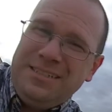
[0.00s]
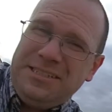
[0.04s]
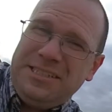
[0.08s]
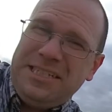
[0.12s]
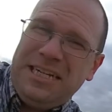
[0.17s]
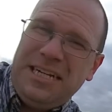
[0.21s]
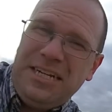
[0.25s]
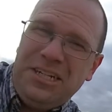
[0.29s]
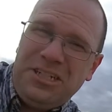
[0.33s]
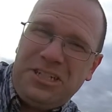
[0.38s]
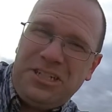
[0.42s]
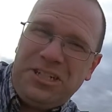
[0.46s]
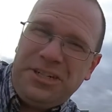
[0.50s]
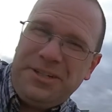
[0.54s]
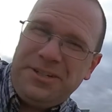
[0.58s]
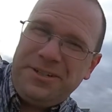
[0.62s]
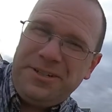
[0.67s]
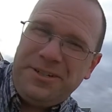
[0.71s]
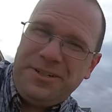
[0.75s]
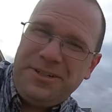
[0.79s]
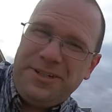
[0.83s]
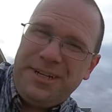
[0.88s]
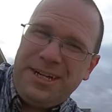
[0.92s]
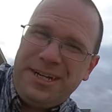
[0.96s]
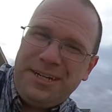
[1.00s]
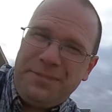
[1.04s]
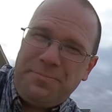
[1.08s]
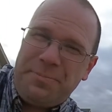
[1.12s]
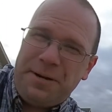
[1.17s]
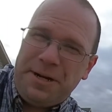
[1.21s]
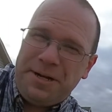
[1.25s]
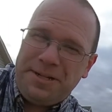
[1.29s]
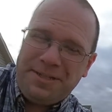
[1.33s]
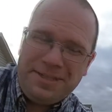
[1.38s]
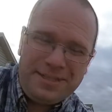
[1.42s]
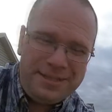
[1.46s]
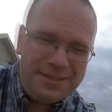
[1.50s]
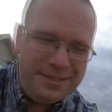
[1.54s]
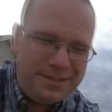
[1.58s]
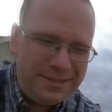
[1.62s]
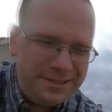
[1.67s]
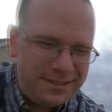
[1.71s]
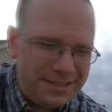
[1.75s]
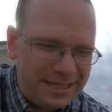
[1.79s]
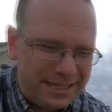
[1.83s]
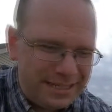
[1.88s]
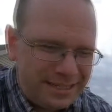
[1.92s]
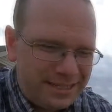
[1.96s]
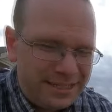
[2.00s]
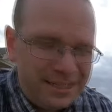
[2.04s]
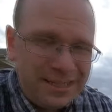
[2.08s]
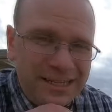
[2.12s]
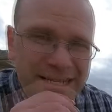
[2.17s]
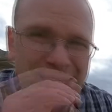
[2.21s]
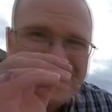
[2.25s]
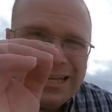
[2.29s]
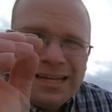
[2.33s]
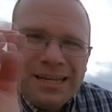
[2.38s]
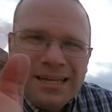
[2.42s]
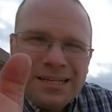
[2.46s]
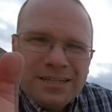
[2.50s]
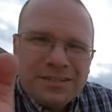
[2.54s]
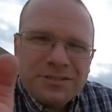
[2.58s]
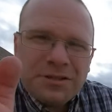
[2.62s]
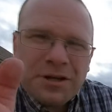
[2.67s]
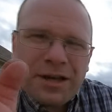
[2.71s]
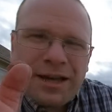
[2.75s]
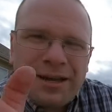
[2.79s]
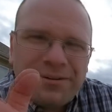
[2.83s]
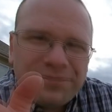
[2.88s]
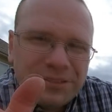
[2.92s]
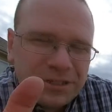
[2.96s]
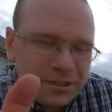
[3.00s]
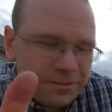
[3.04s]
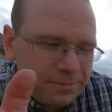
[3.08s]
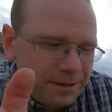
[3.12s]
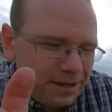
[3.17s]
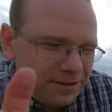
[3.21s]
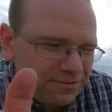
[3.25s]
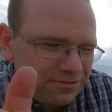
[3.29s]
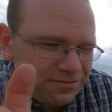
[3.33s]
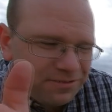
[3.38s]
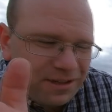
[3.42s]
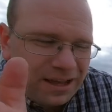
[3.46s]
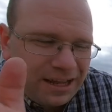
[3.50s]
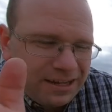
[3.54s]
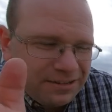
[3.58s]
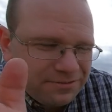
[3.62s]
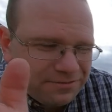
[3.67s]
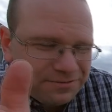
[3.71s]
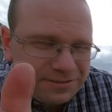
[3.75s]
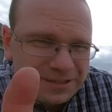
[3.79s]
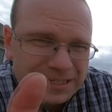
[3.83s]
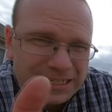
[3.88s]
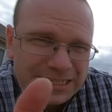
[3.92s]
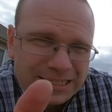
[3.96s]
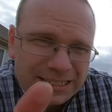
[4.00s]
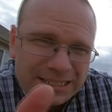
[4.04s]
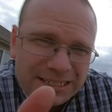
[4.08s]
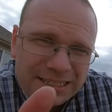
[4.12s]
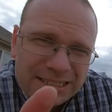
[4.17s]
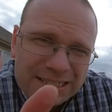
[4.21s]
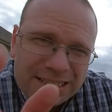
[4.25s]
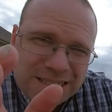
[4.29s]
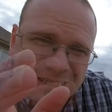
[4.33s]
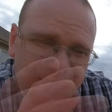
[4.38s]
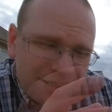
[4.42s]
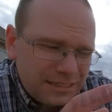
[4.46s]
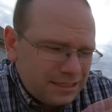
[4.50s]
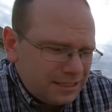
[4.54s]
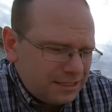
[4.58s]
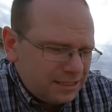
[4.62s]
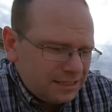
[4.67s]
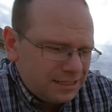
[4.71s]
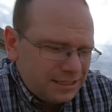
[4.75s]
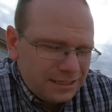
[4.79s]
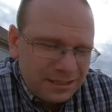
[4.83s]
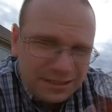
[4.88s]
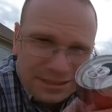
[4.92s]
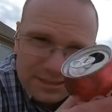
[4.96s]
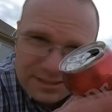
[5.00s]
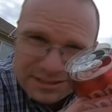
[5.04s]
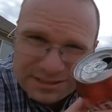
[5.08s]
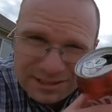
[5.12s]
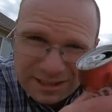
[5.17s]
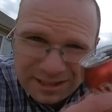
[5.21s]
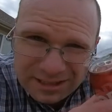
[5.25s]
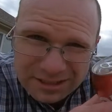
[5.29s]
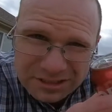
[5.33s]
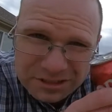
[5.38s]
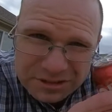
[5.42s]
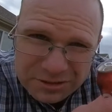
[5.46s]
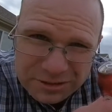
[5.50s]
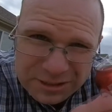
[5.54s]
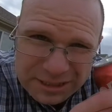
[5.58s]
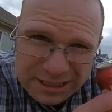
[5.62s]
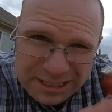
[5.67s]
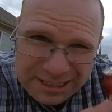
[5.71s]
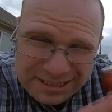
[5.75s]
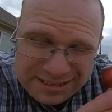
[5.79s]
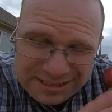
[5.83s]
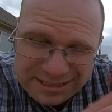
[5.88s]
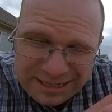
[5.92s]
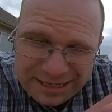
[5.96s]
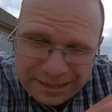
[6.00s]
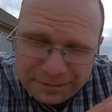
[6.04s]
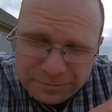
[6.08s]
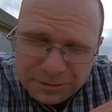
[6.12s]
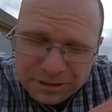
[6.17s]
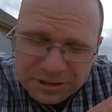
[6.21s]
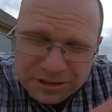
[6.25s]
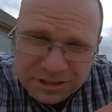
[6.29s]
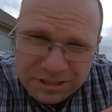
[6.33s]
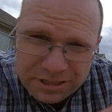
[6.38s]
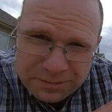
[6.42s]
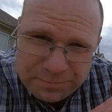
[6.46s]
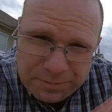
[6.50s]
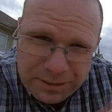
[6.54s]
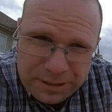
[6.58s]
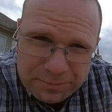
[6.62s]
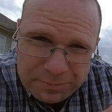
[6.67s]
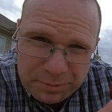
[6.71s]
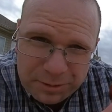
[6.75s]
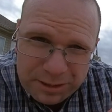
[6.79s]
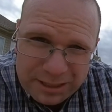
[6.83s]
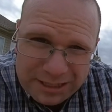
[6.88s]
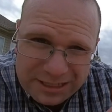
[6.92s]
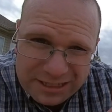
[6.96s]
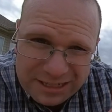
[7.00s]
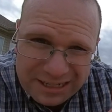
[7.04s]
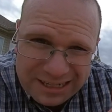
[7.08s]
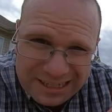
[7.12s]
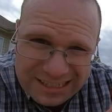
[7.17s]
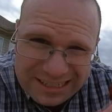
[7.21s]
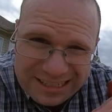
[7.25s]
there's an air show going on apparently. Okay, so after after about 5 feet, you start doing less damage to the people that you're